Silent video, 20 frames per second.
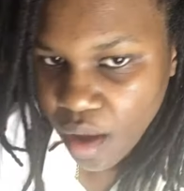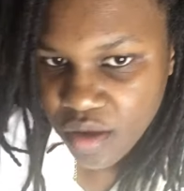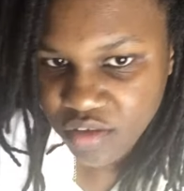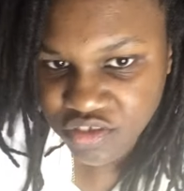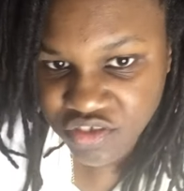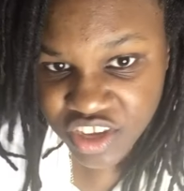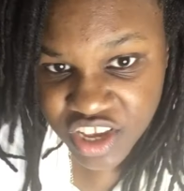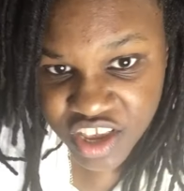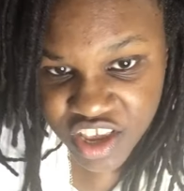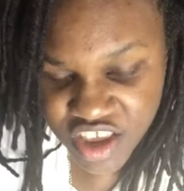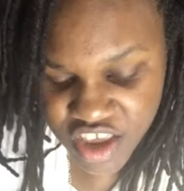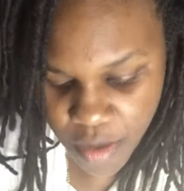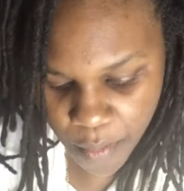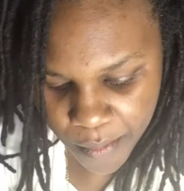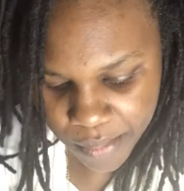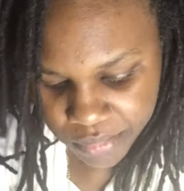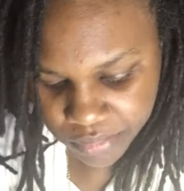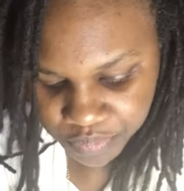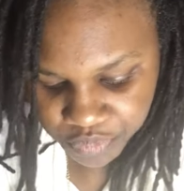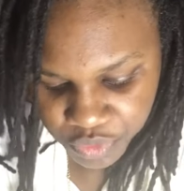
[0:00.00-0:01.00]
sticky,
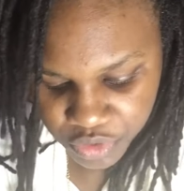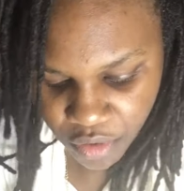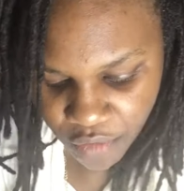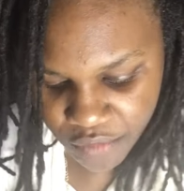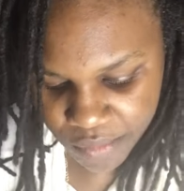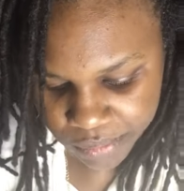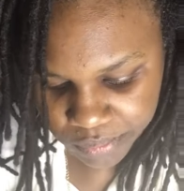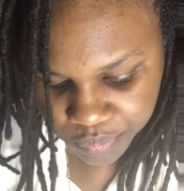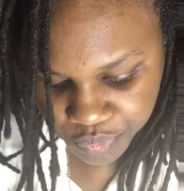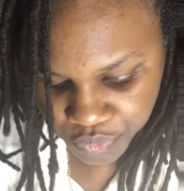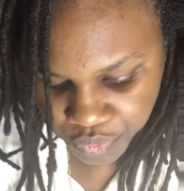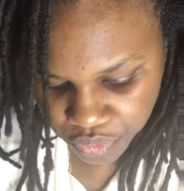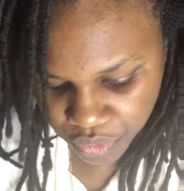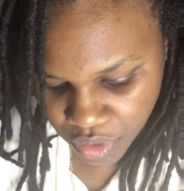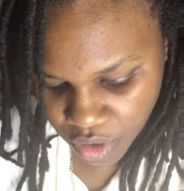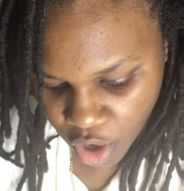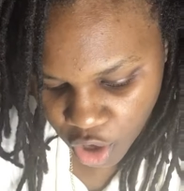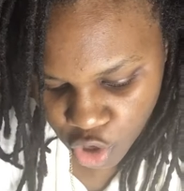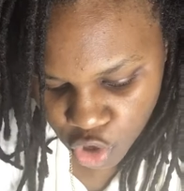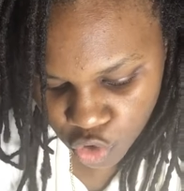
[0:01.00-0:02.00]

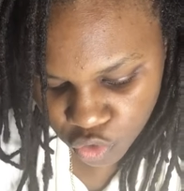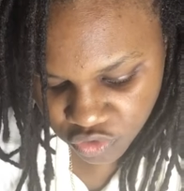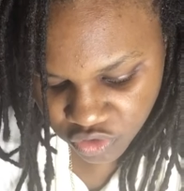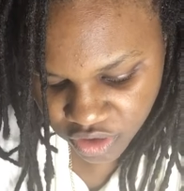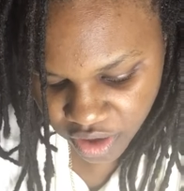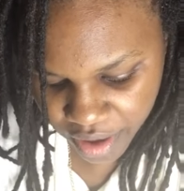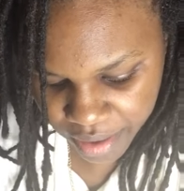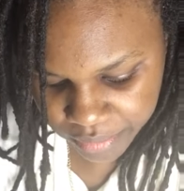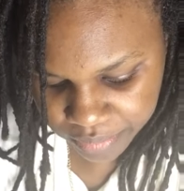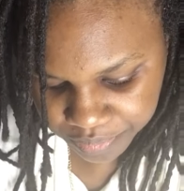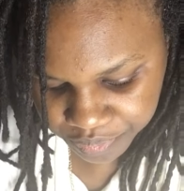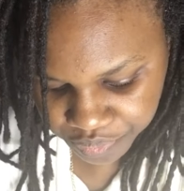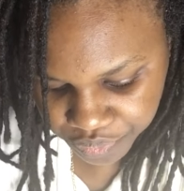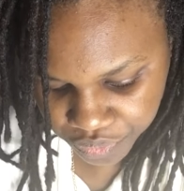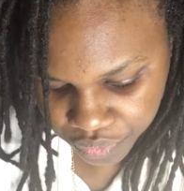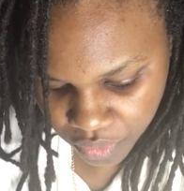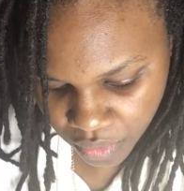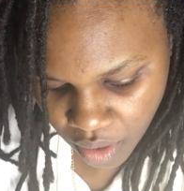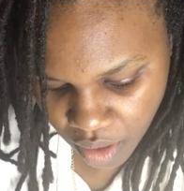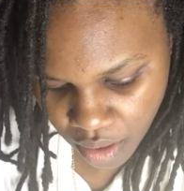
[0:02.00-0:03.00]
looser
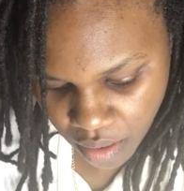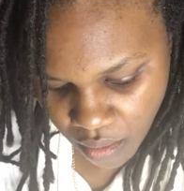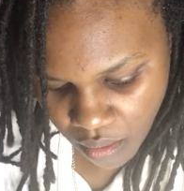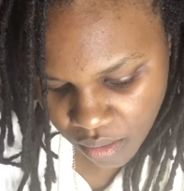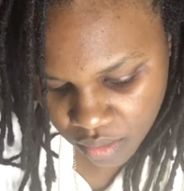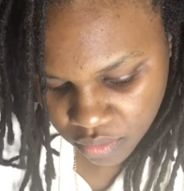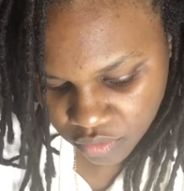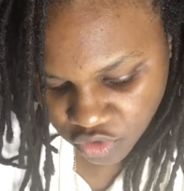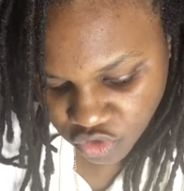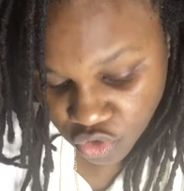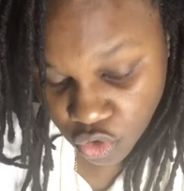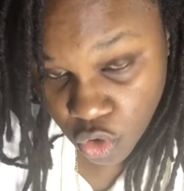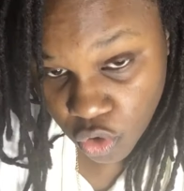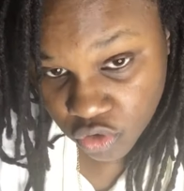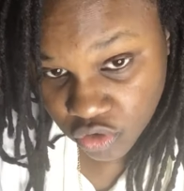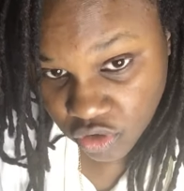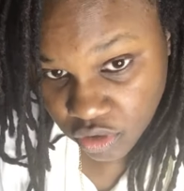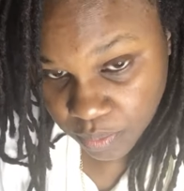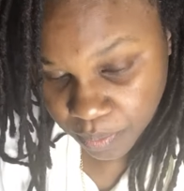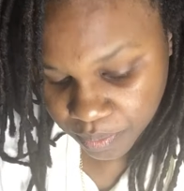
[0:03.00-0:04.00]

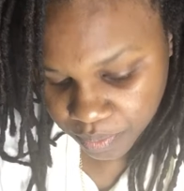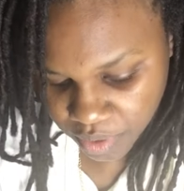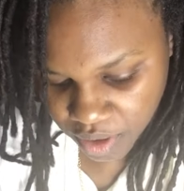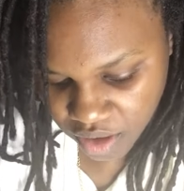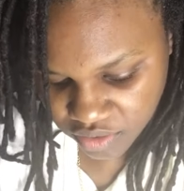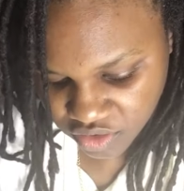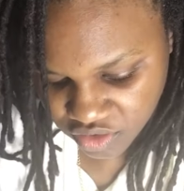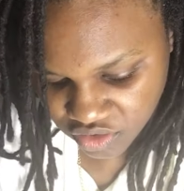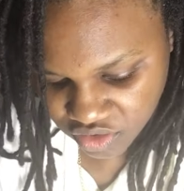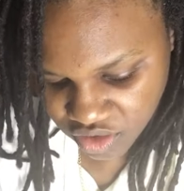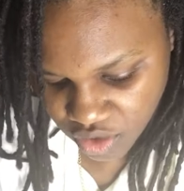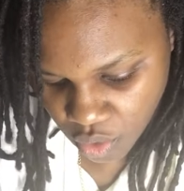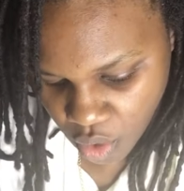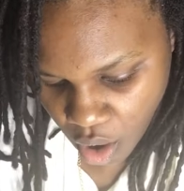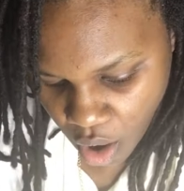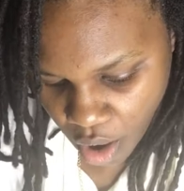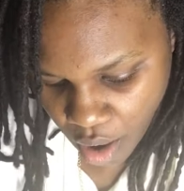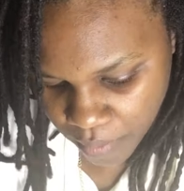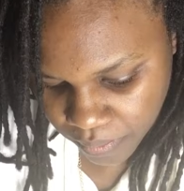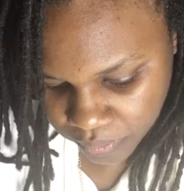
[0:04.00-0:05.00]
sauce because it's still
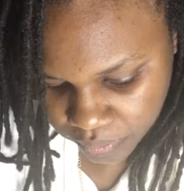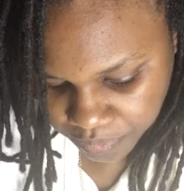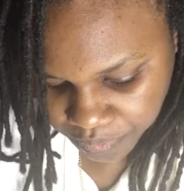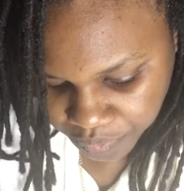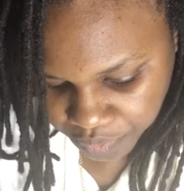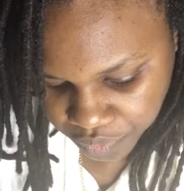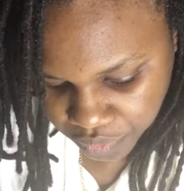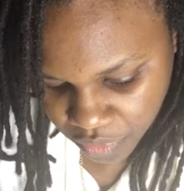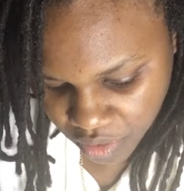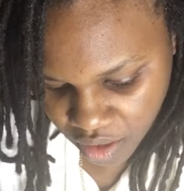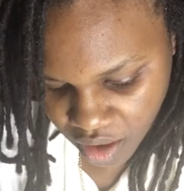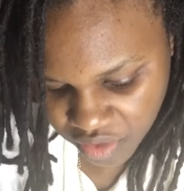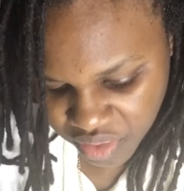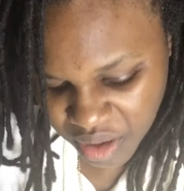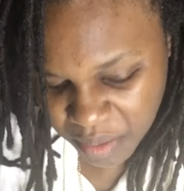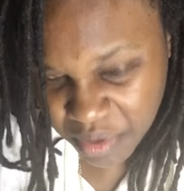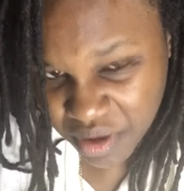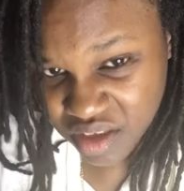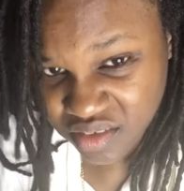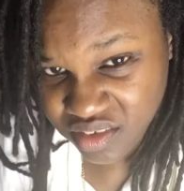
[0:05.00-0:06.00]
hot. I
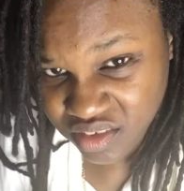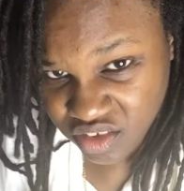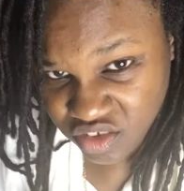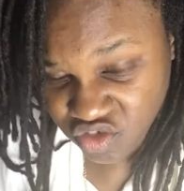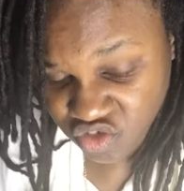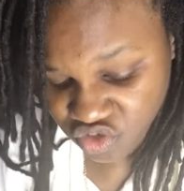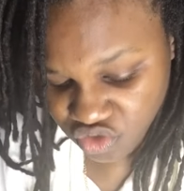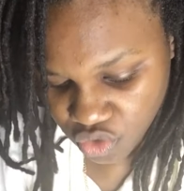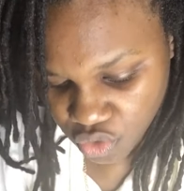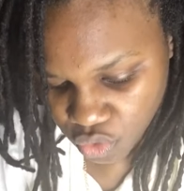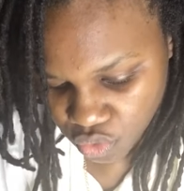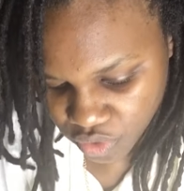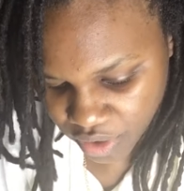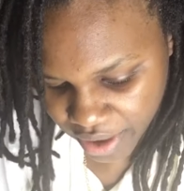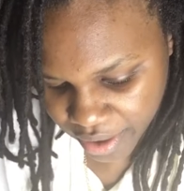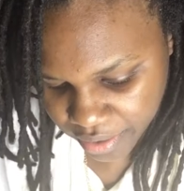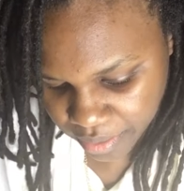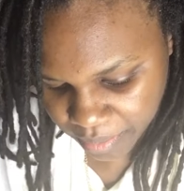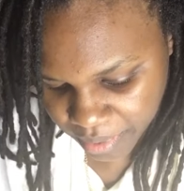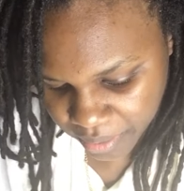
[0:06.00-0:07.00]
think because this is just cooled
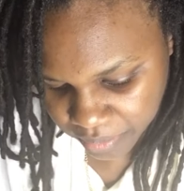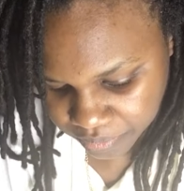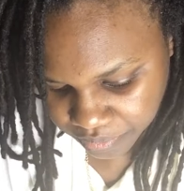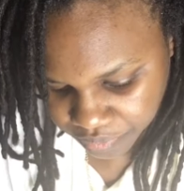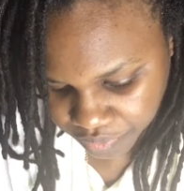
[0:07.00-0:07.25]
down a bit.